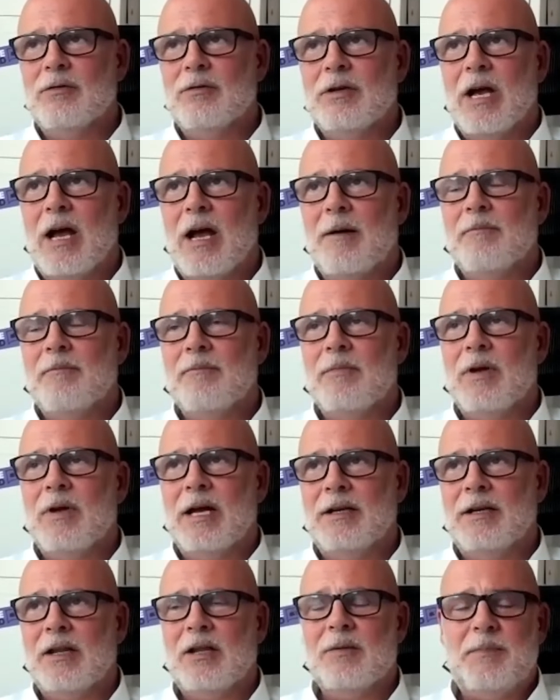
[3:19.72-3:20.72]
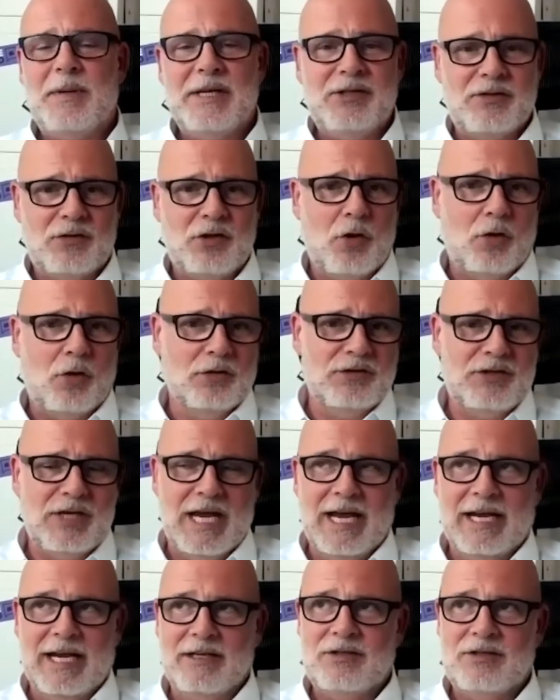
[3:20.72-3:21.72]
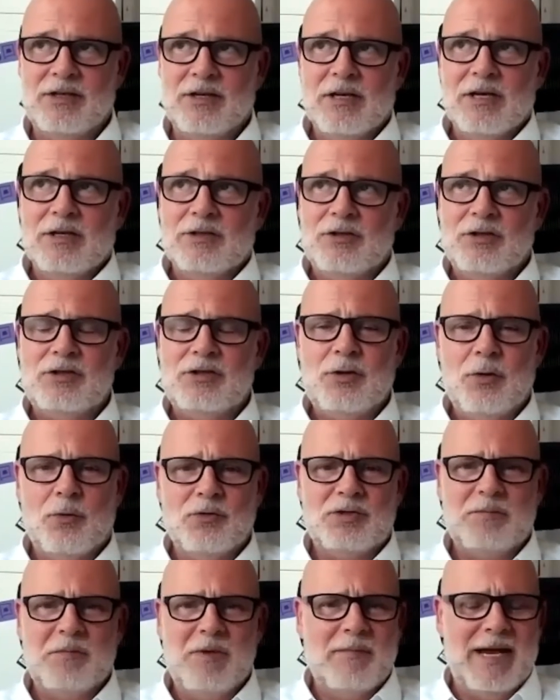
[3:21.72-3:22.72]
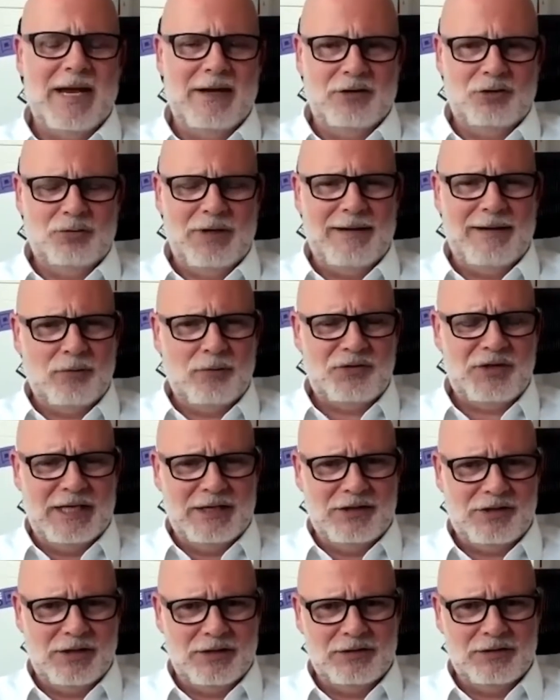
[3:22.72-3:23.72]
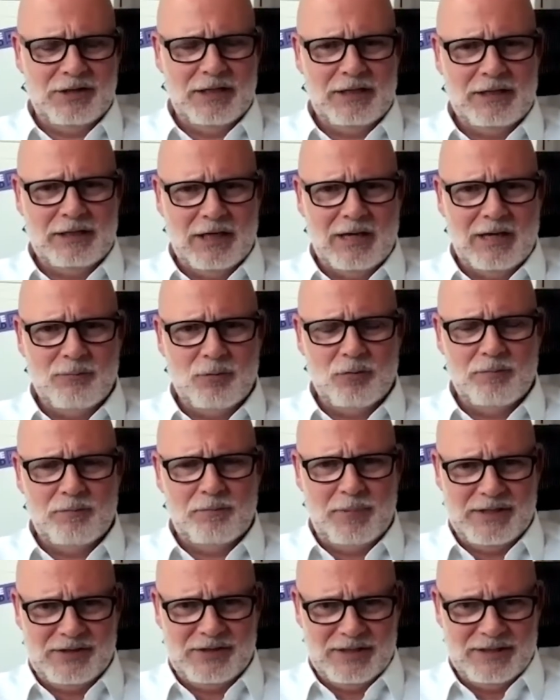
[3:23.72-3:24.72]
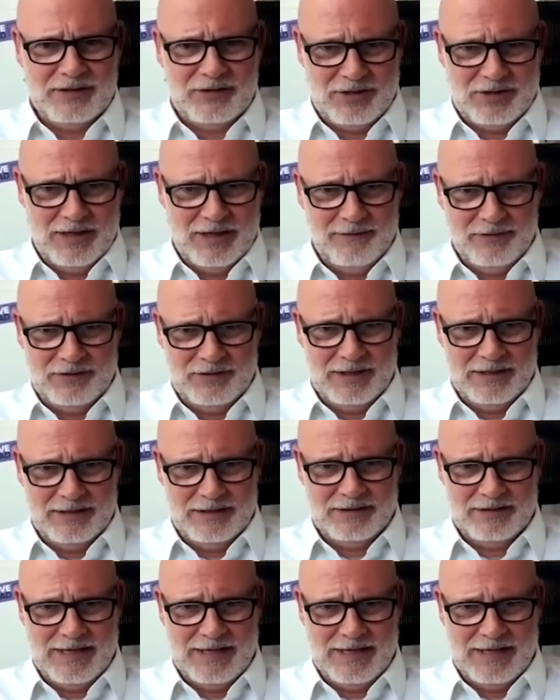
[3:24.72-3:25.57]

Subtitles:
So another piece of context, just talk to me about travel sits under global business services.